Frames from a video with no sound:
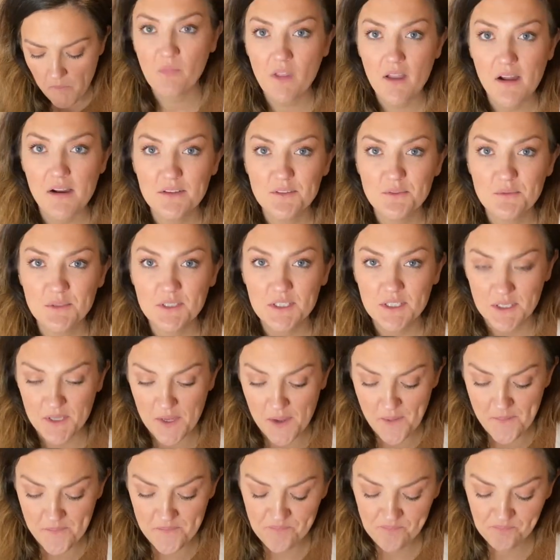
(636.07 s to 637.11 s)
It's really
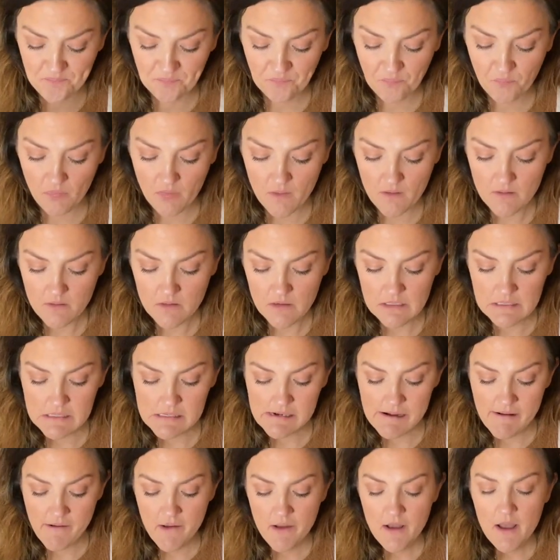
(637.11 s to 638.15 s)
good.
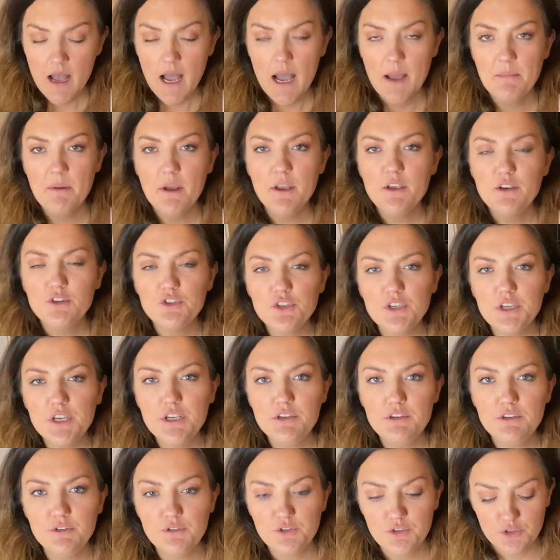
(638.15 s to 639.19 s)
I'm not usually a
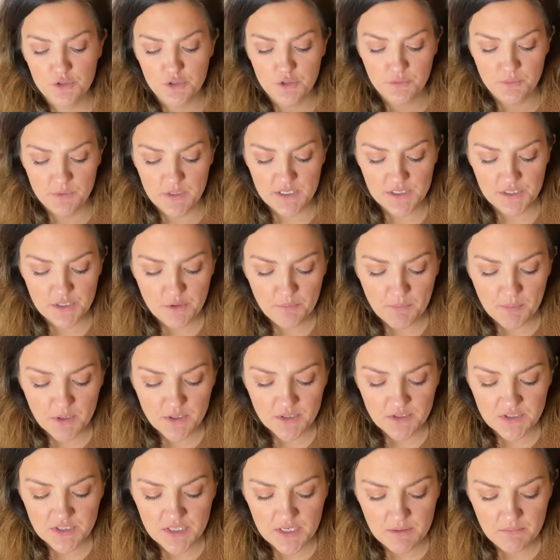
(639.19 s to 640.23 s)
huge chorizo
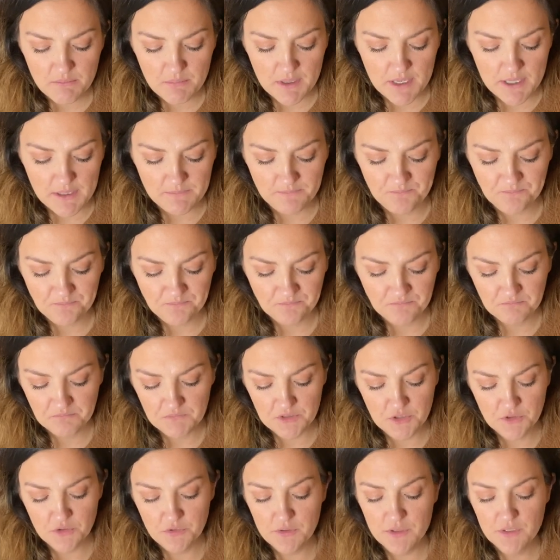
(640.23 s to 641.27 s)
person, but
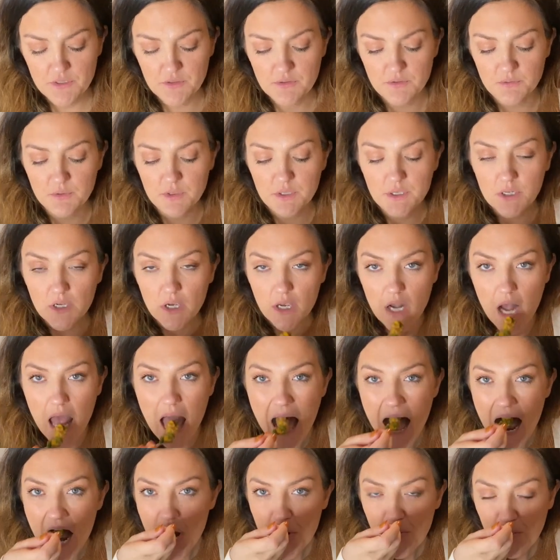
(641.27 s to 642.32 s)
this chorizo is really good.
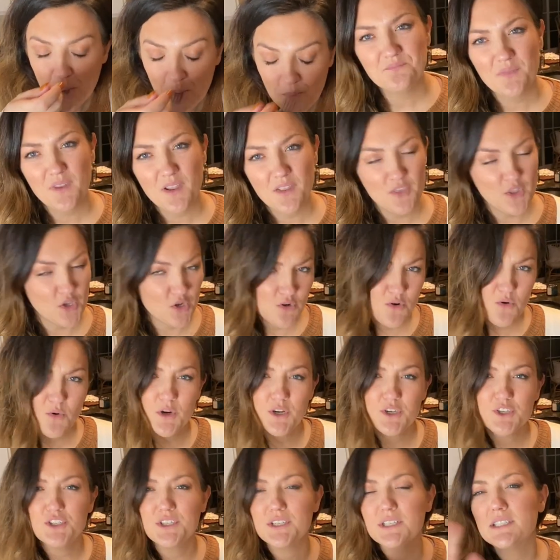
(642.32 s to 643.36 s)
The
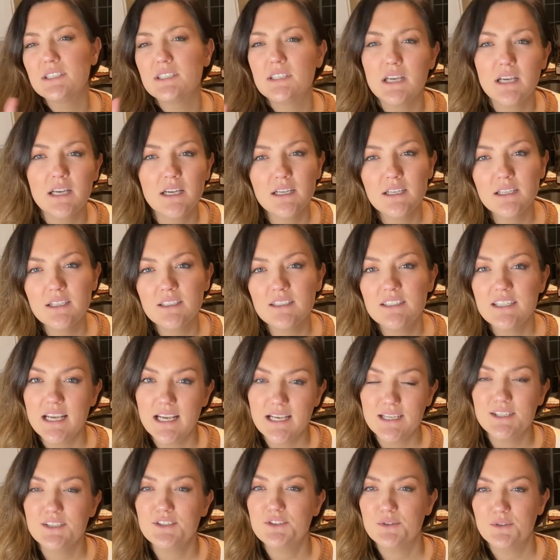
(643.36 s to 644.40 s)
corn just
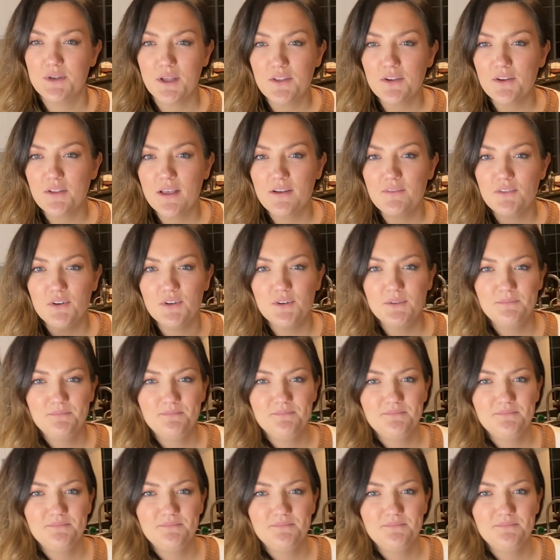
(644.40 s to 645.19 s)
takes it to another level.